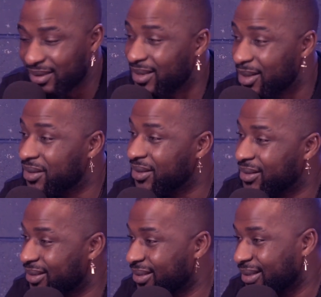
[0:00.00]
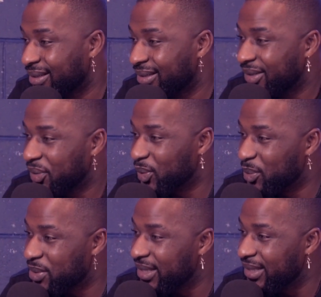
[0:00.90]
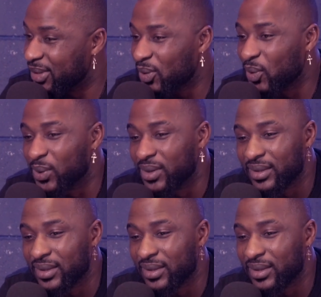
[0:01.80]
healthy. Do you know what I'm saying? So,